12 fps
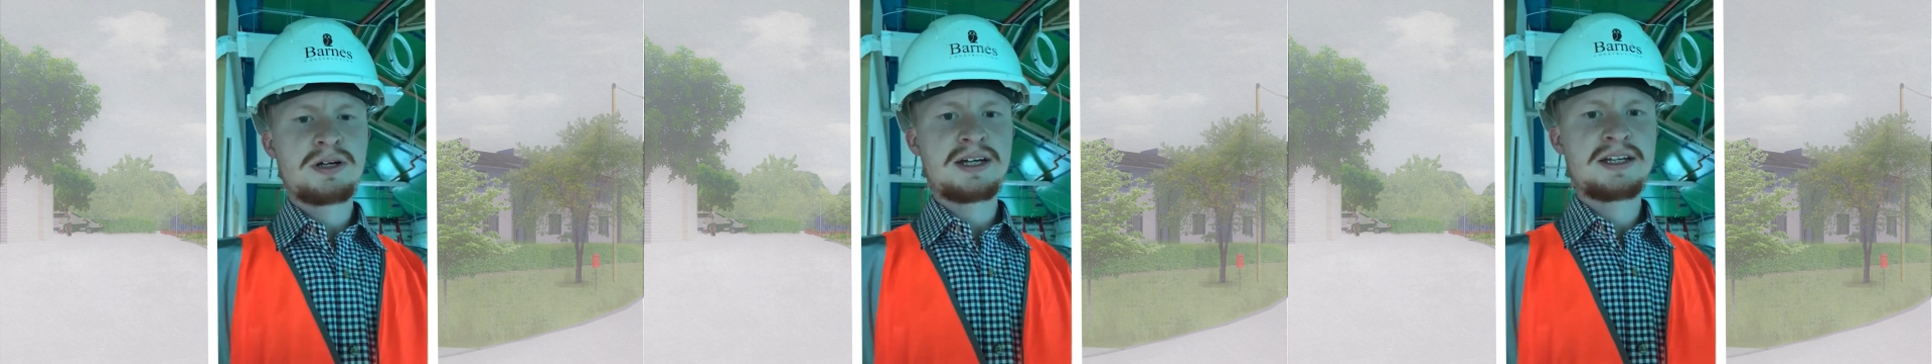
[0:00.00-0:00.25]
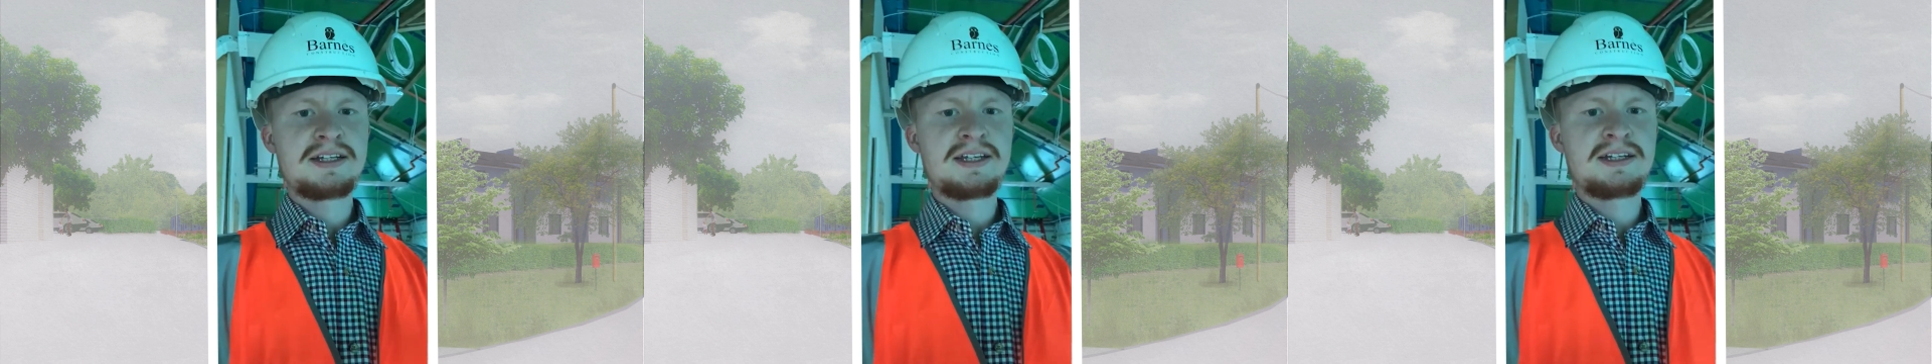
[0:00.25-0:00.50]

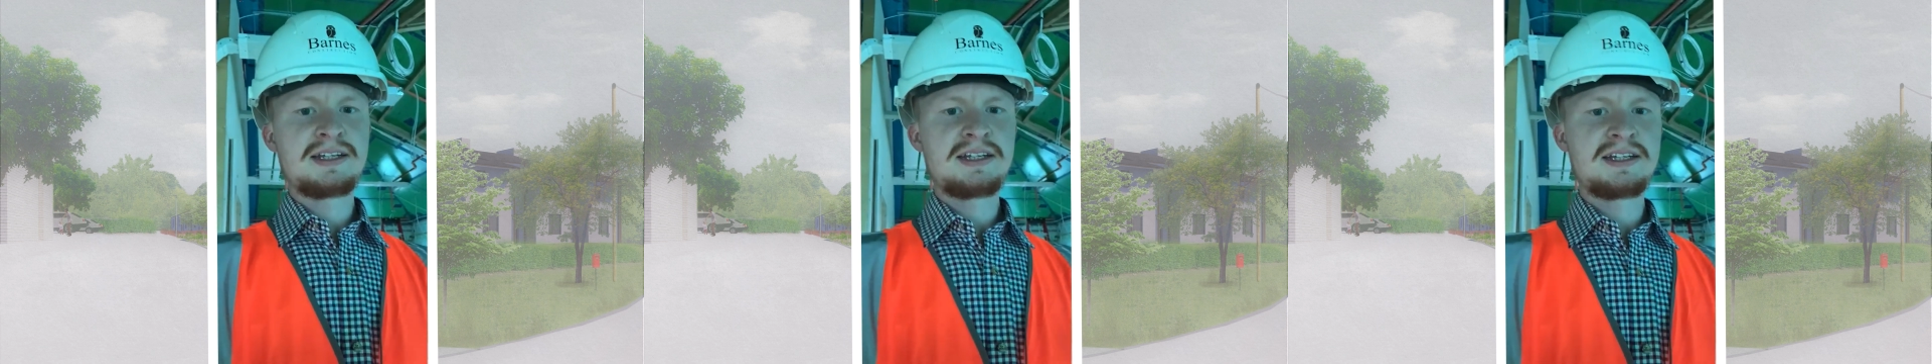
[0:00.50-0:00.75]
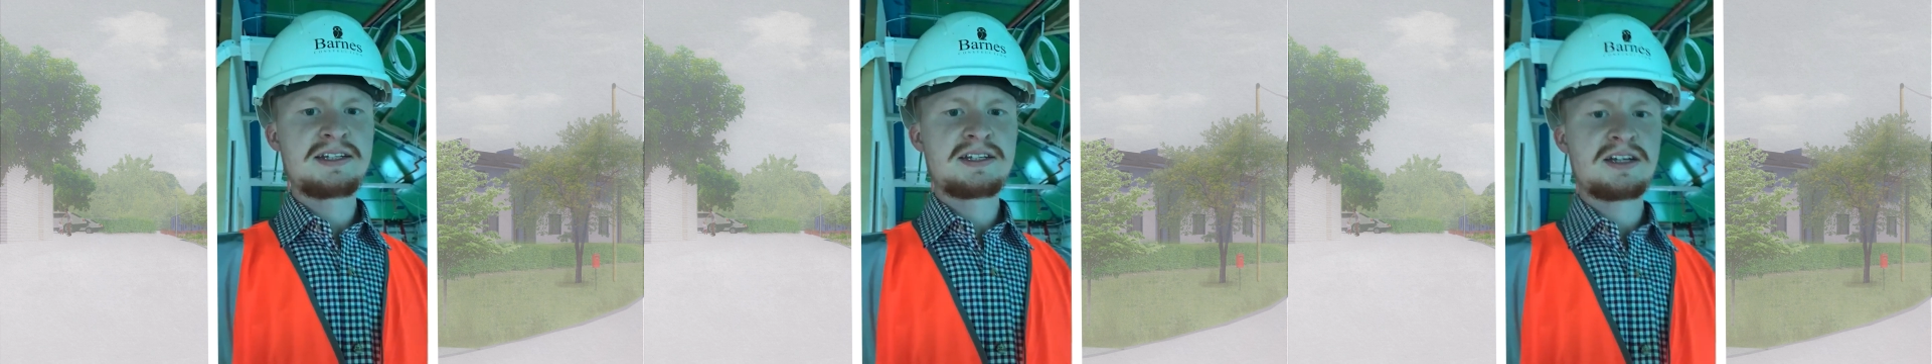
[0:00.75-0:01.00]
and then
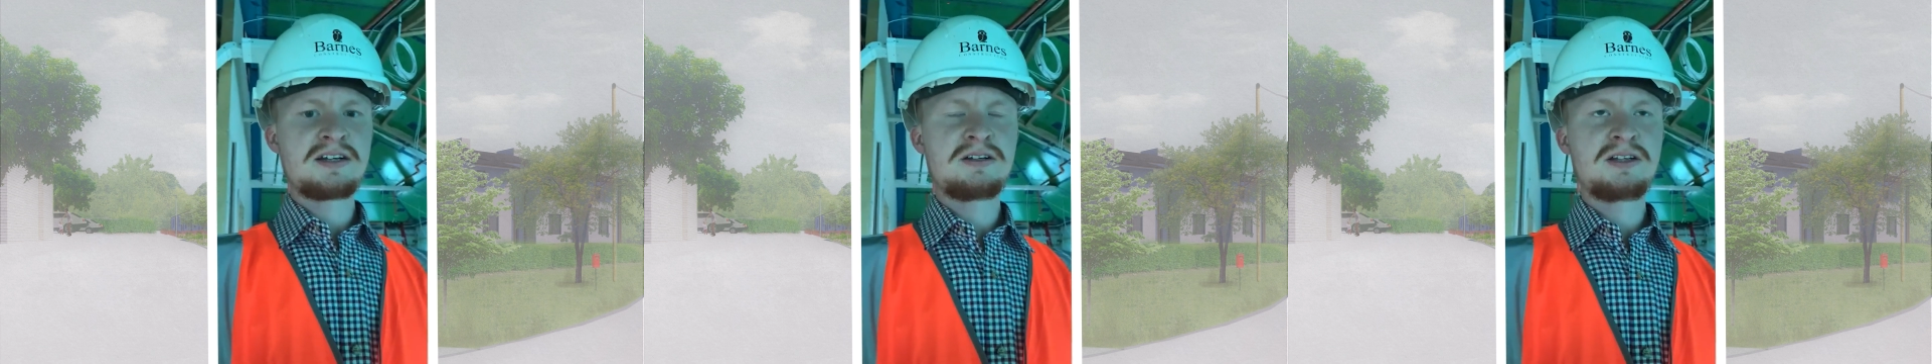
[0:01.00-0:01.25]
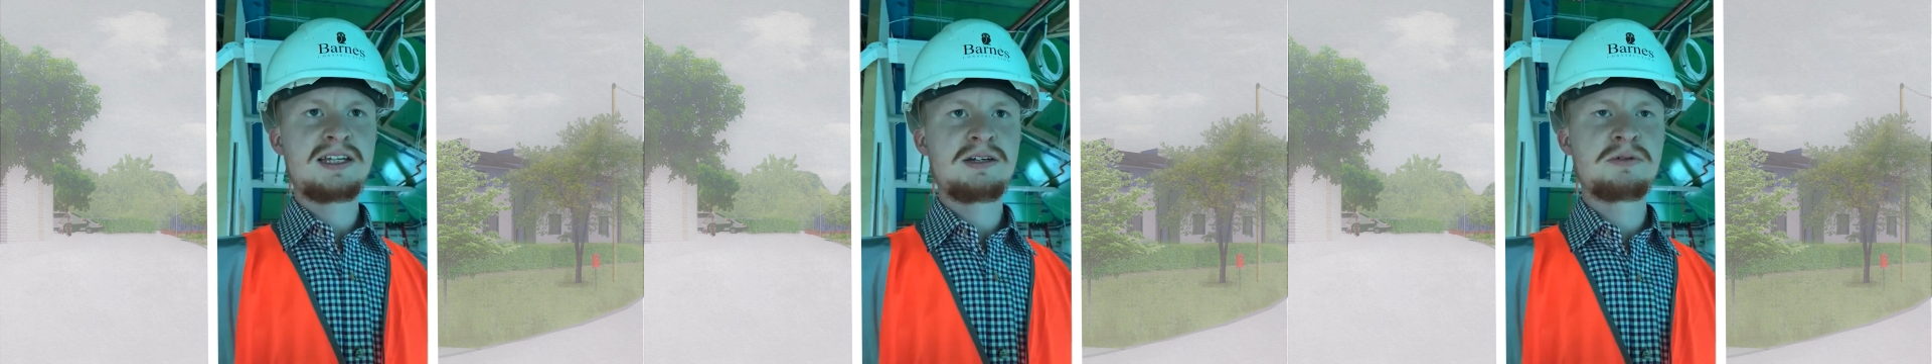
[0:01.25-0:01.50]

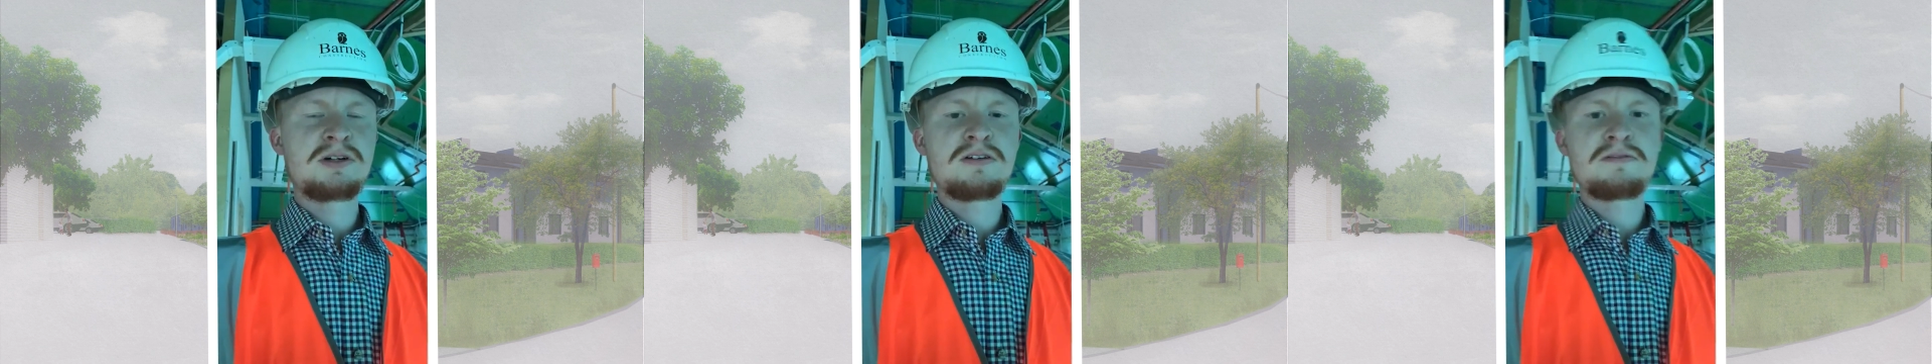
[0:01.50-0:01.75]
internally we've got